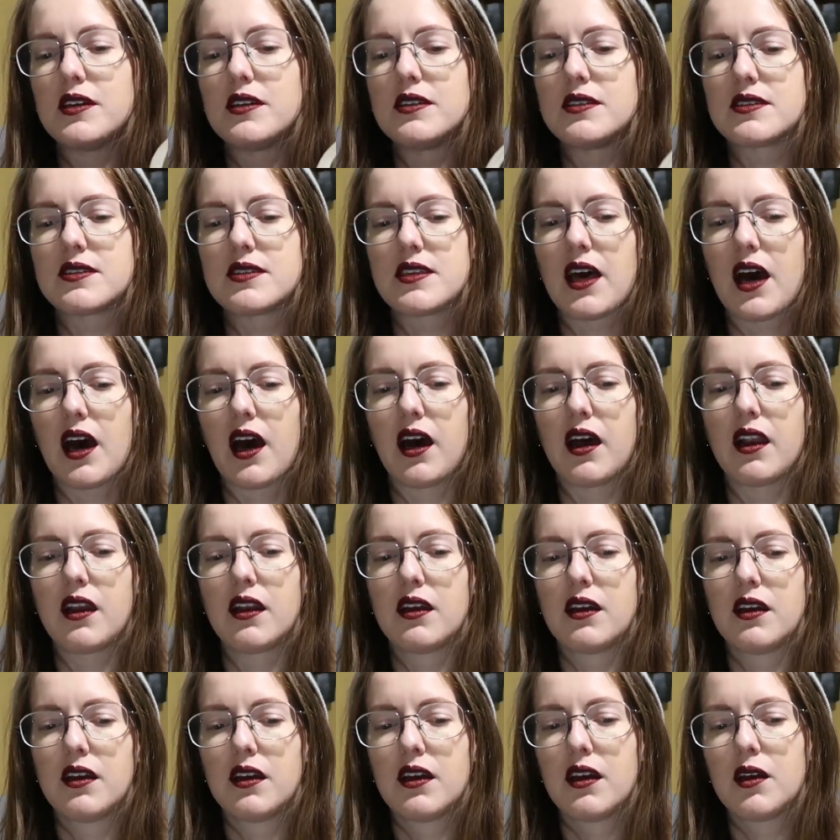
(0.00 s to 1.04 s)
is that
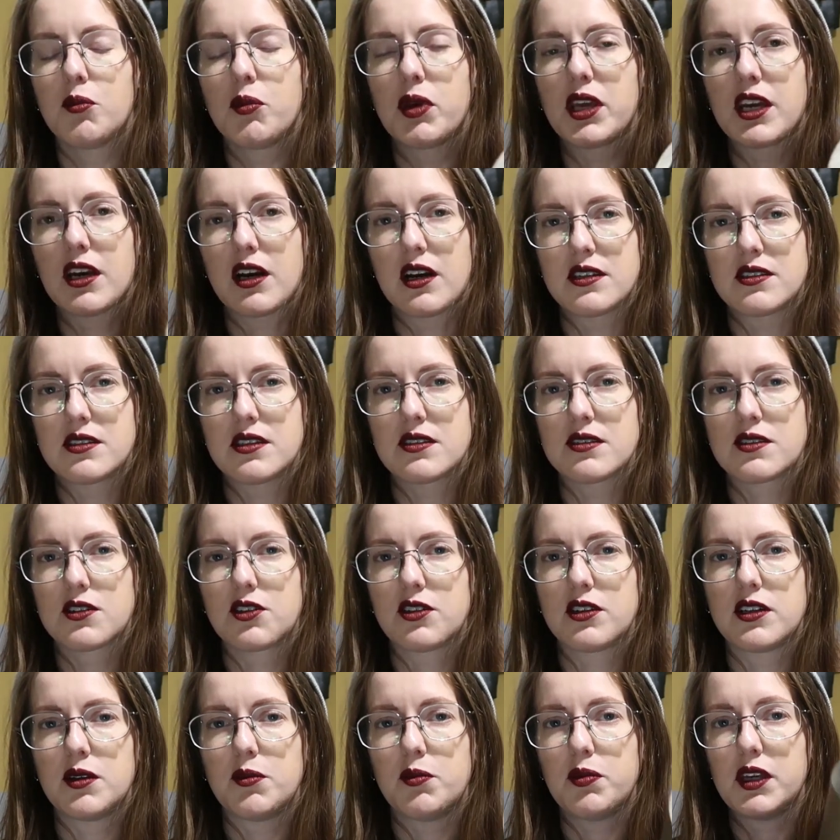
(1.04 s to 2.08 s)
because it's
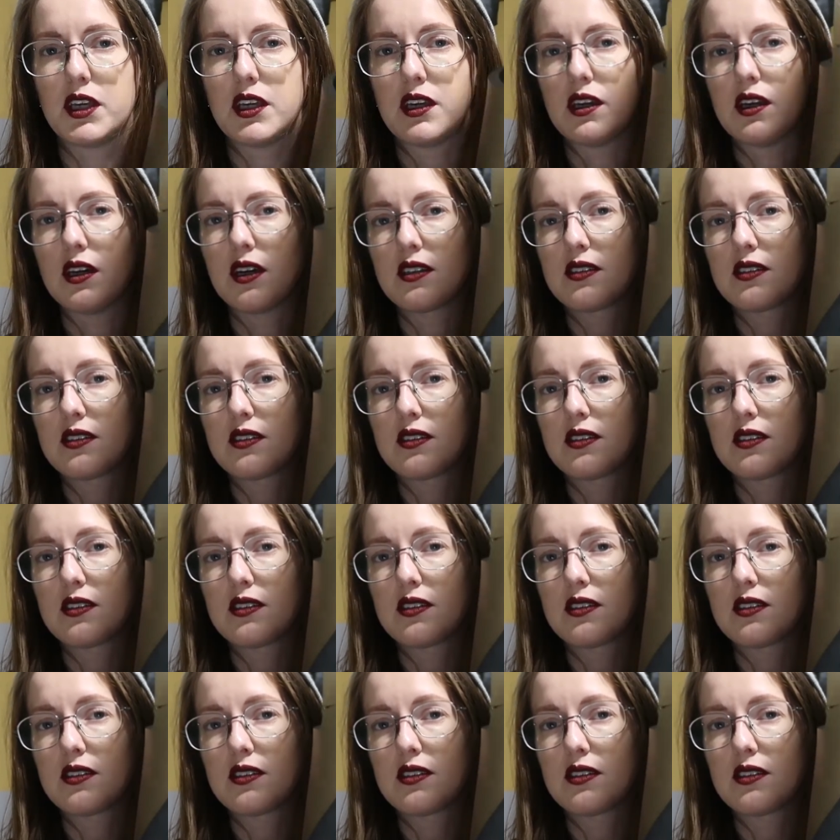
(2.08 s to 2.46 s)
going to be